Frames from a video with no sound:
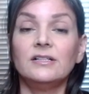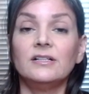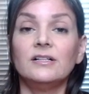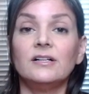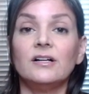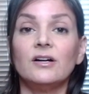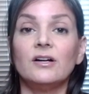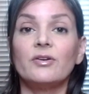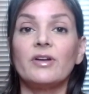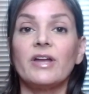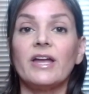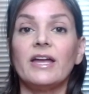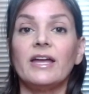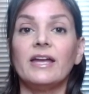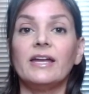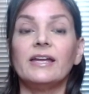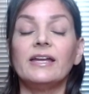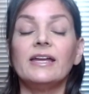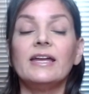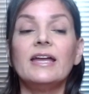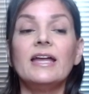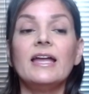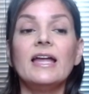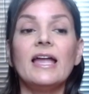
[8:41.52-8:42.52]

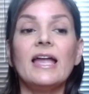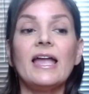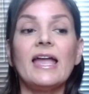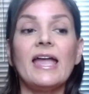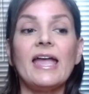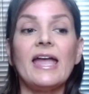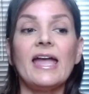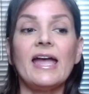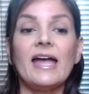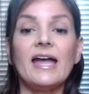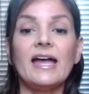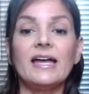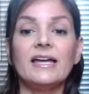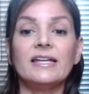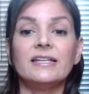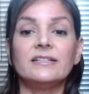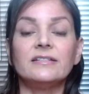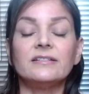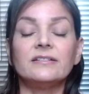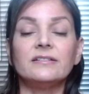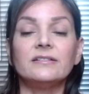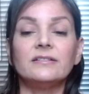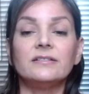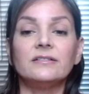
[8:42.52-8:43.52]
Okay? And
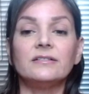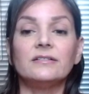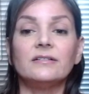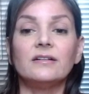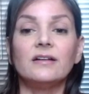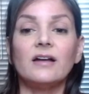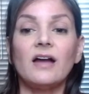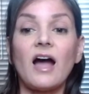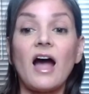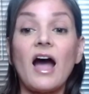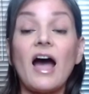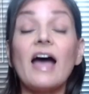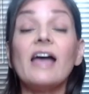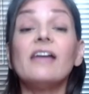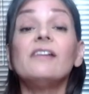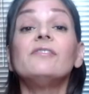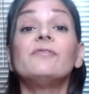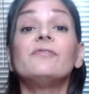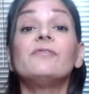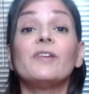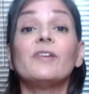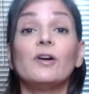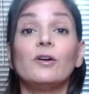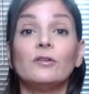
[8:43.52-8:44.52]
I
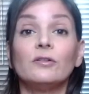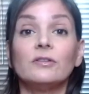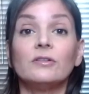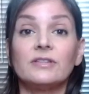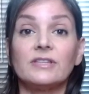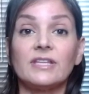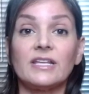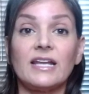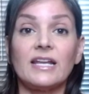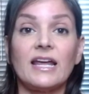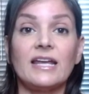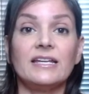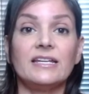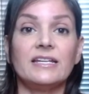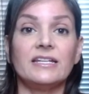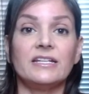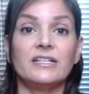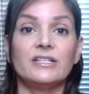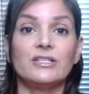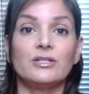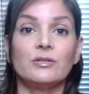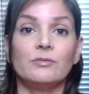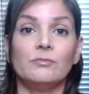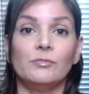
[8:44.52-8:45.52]
felt that I needed
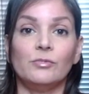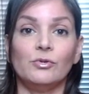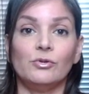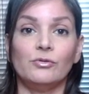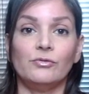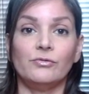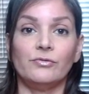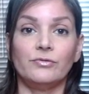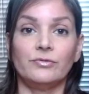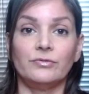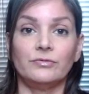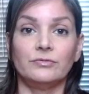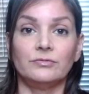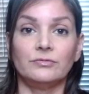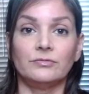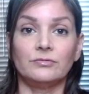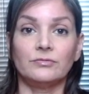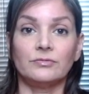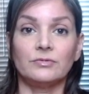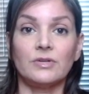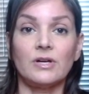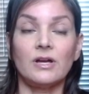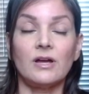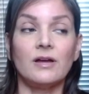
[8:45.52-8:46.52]
to move.
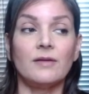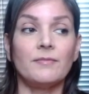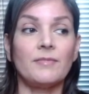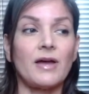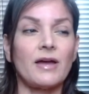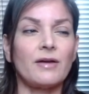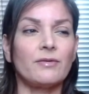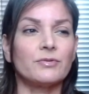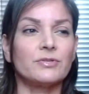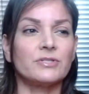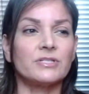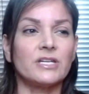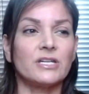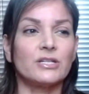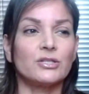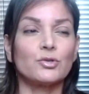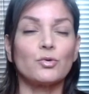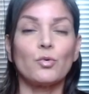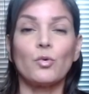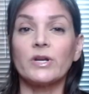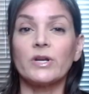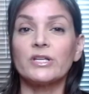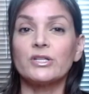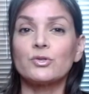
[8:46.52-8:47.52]
I would say
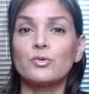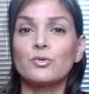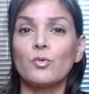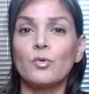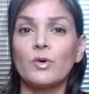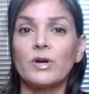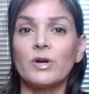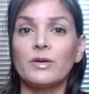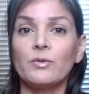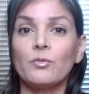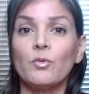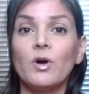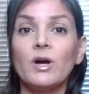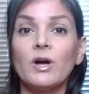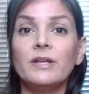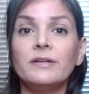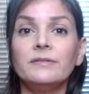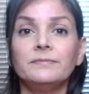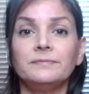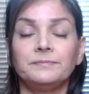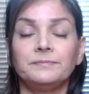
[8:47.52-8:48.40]
2021.